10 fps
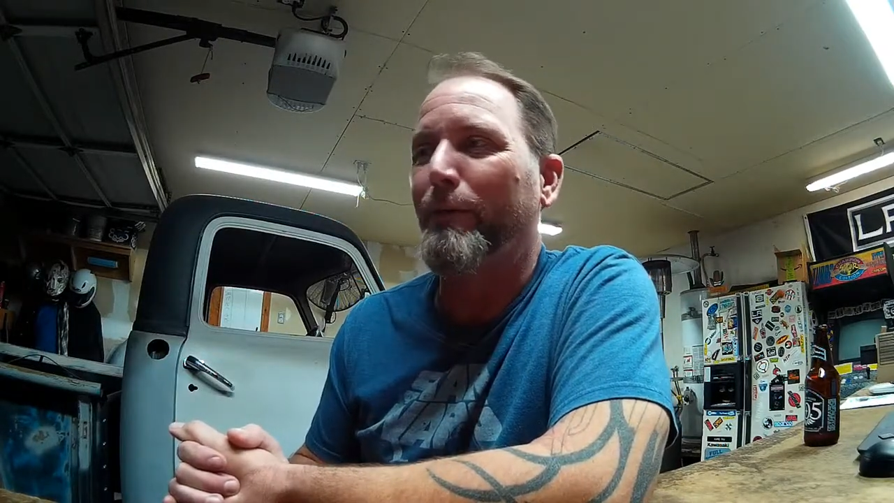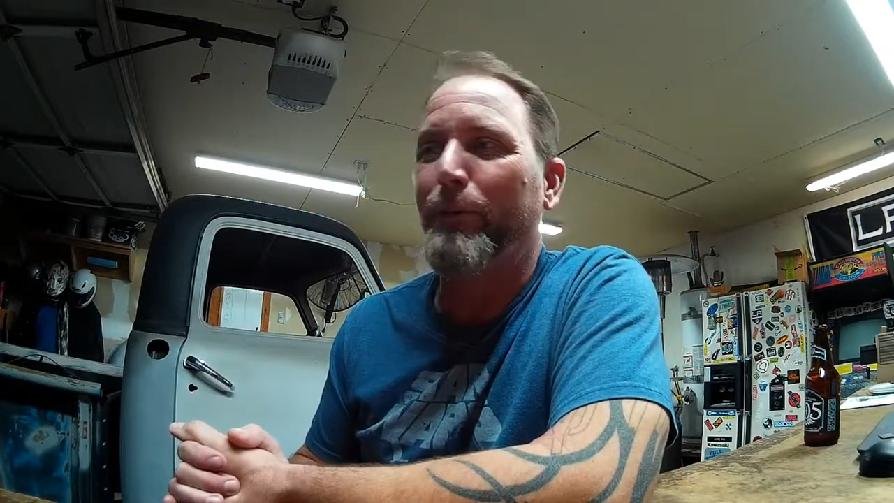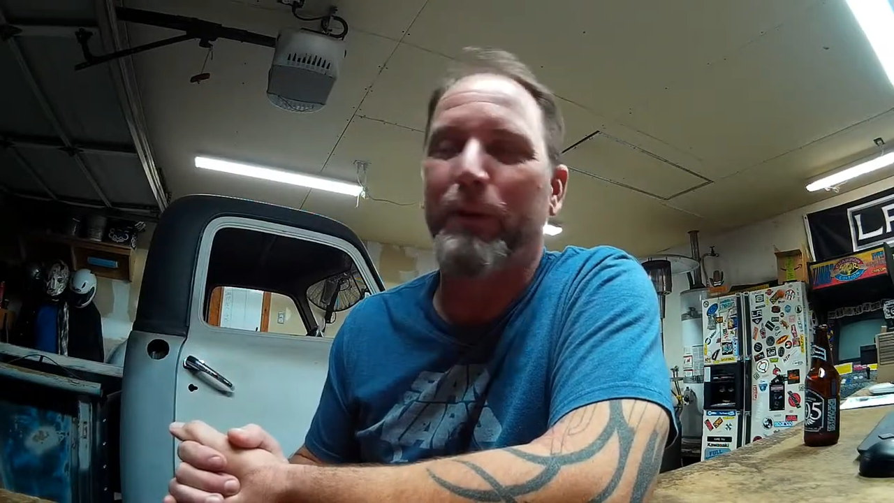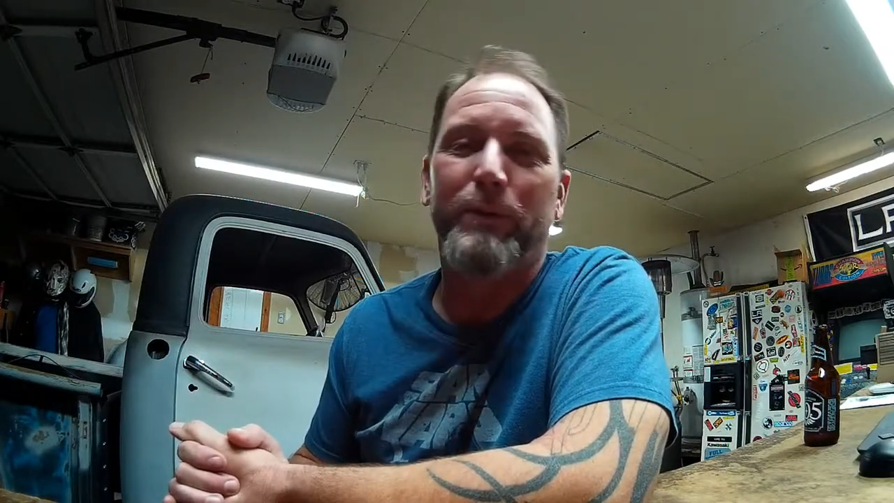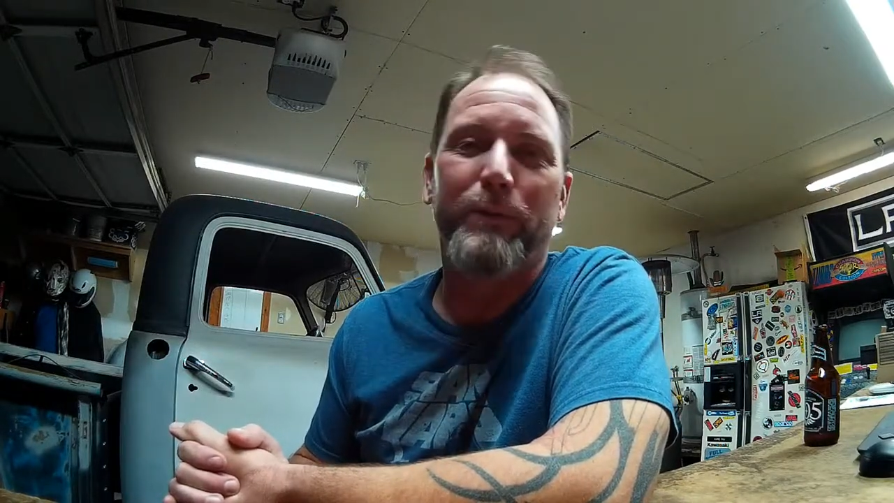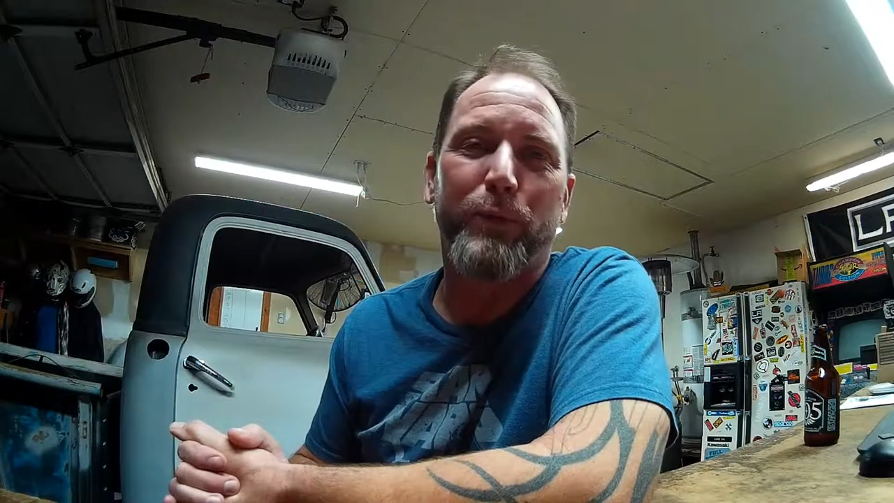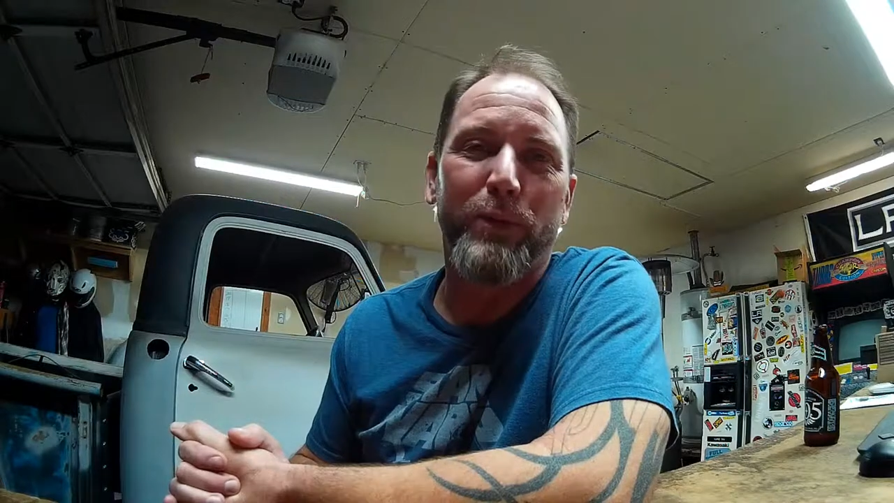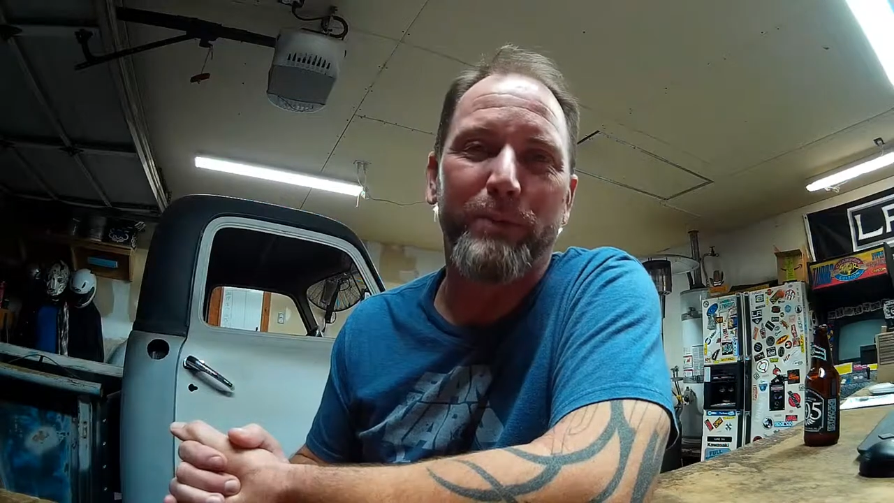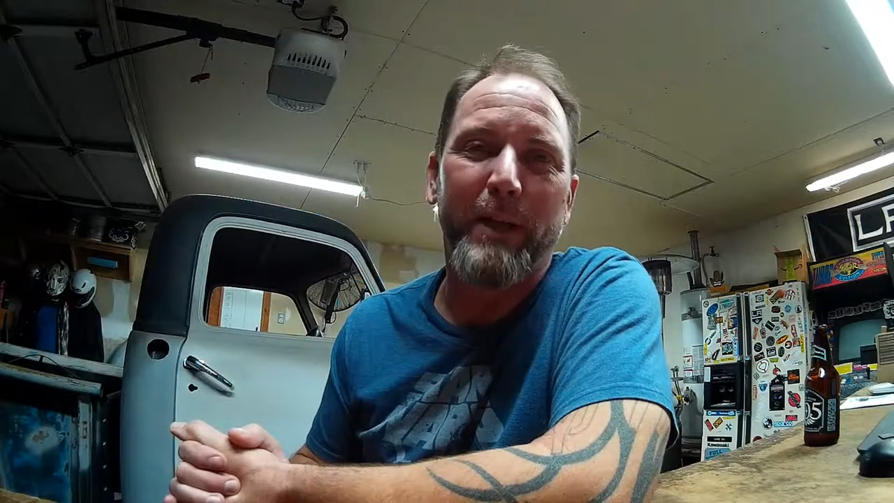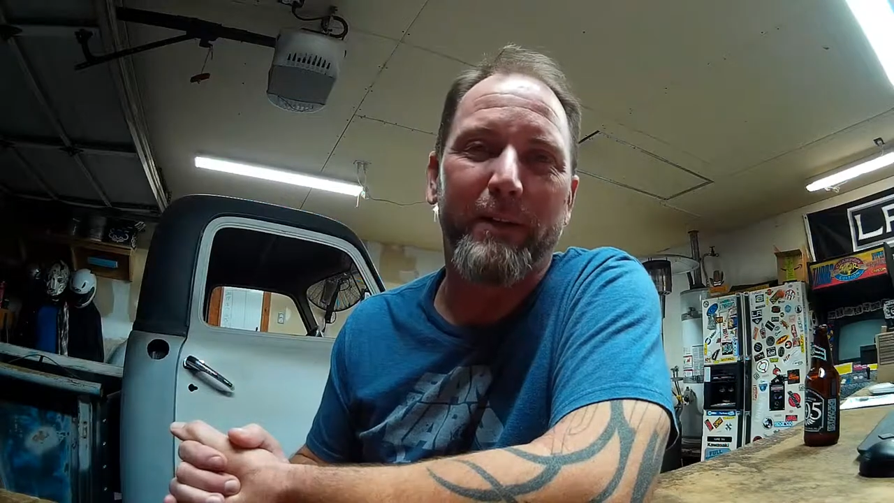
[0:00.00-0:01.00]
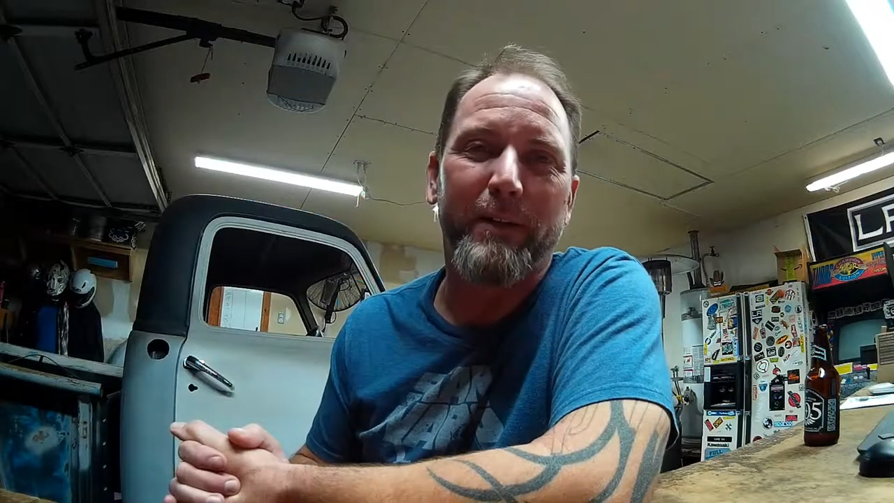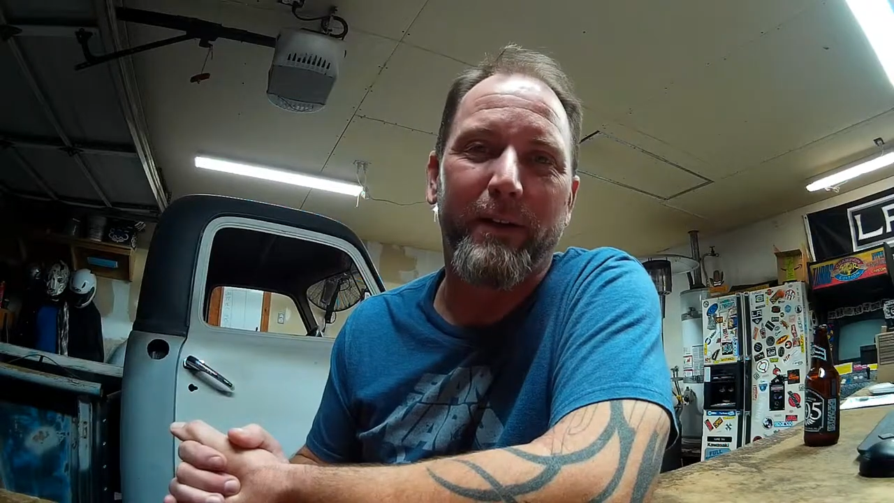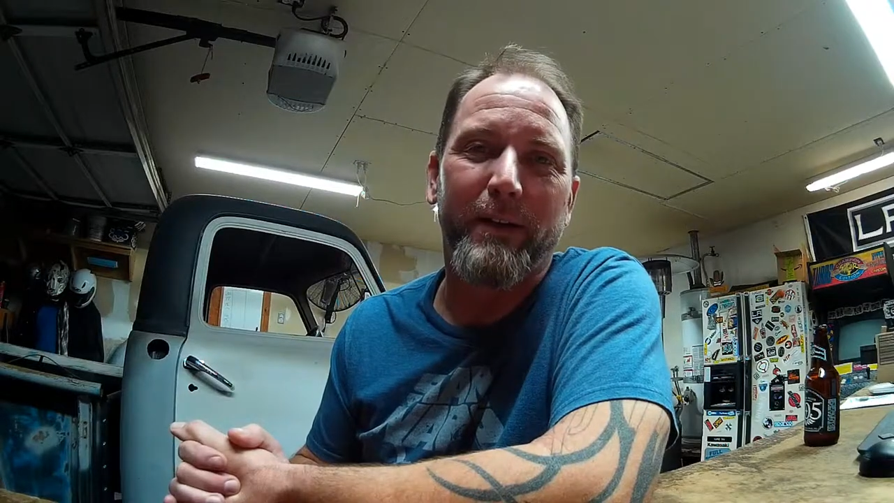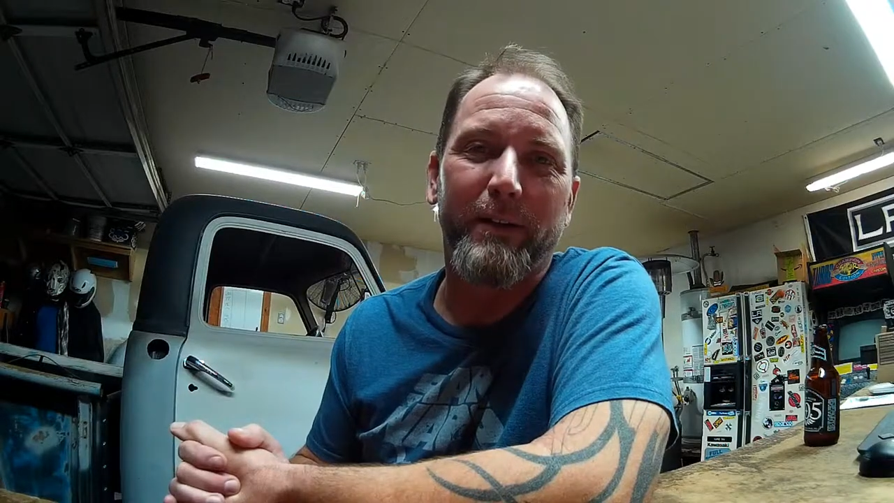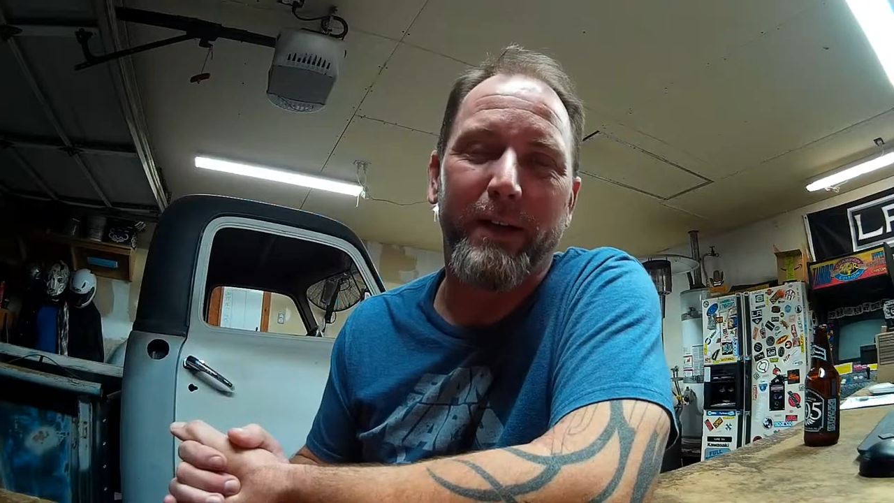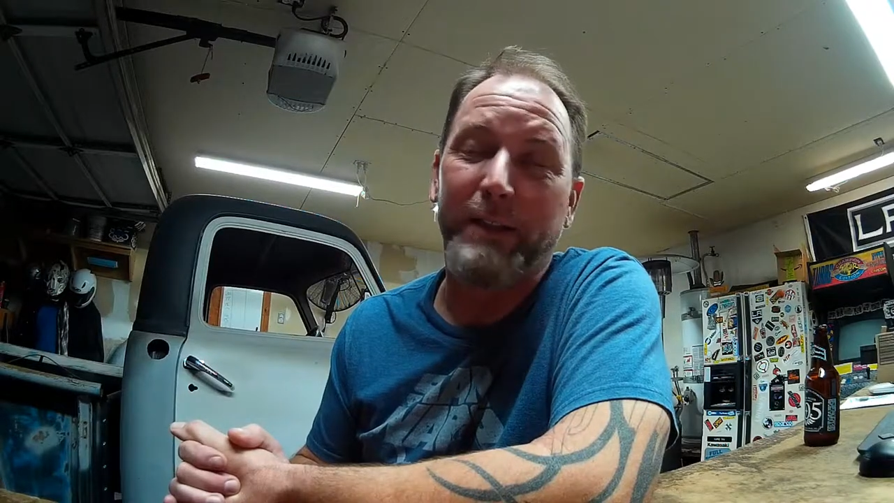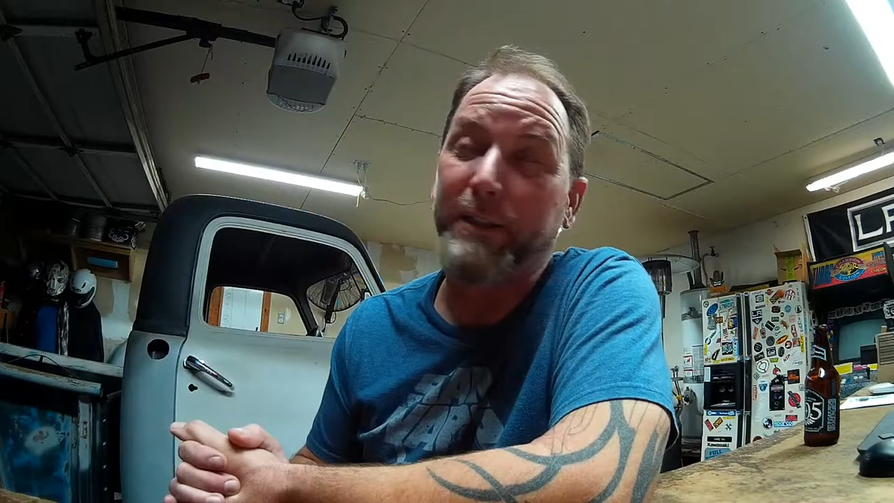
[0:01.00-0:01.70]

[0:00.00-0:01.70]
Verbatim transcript: for an old 4-speed car,